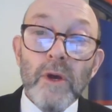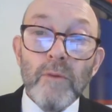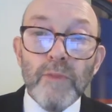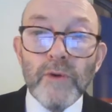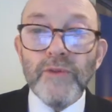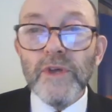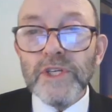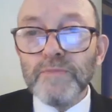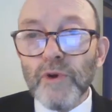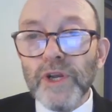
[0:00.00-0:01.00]
Both
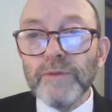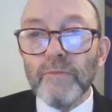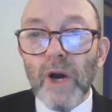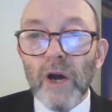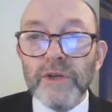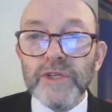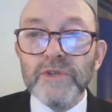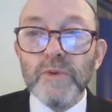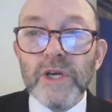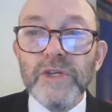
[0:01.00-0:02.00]
these brilliant
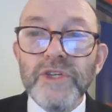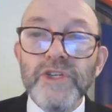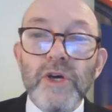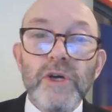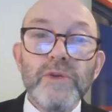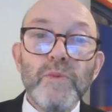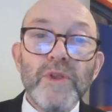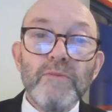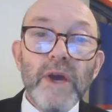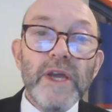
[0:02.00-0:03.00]
minds were concerned
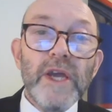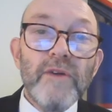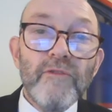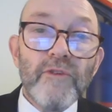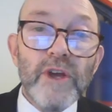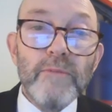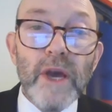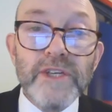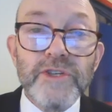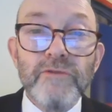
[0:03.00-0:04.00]
with making
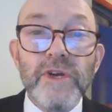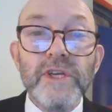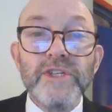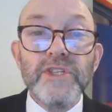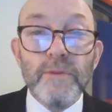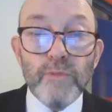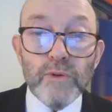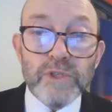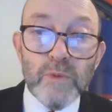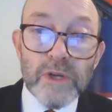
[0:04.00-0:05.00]
Freemasonry
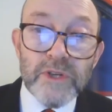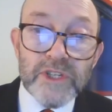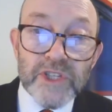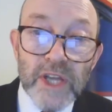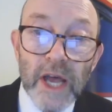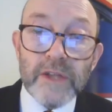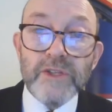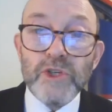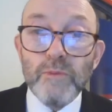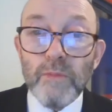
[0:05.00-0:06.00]
simple to
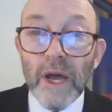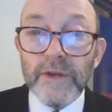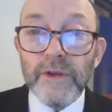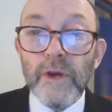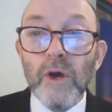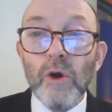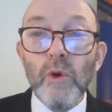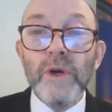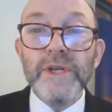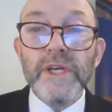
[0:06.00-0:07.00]
understand to men
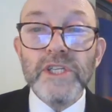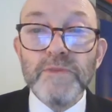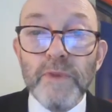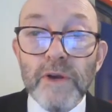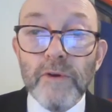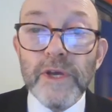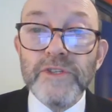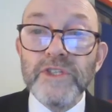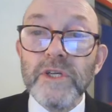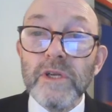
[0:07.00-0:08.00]
who had
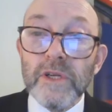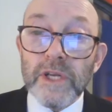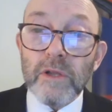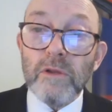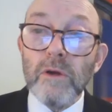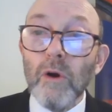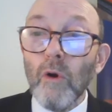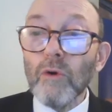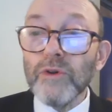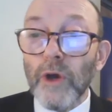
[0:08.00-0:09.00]
experienced little
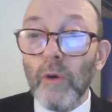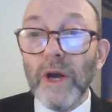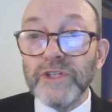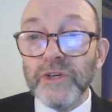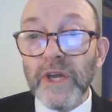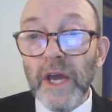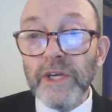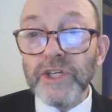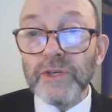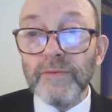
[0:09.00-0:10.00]
or no
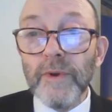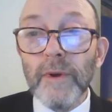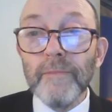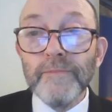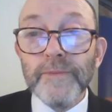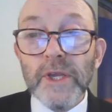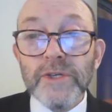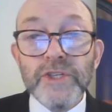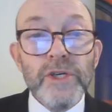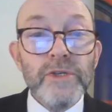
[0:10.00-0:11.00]
education.
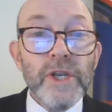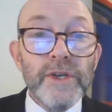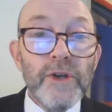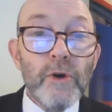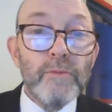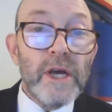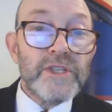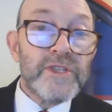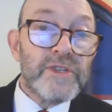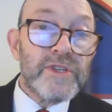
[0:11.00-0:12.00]
Certainly no
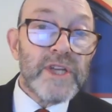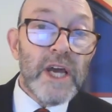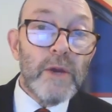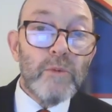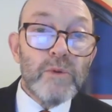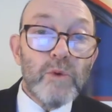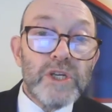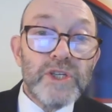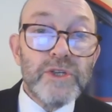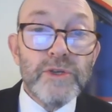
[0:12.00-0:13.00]
Mason today would
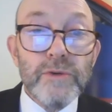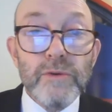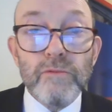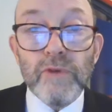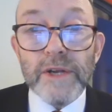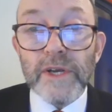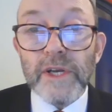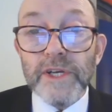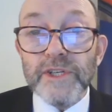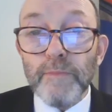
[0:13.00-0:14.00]
wish to
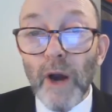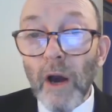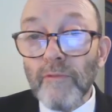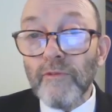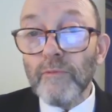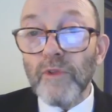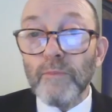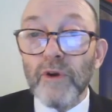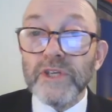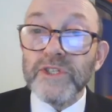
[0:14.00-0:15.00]
radically depart from the
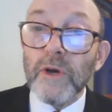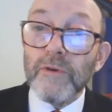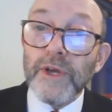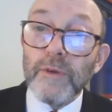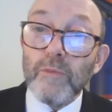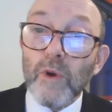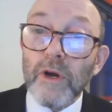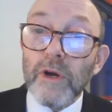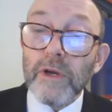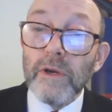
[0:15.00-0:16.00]
Prestonian work.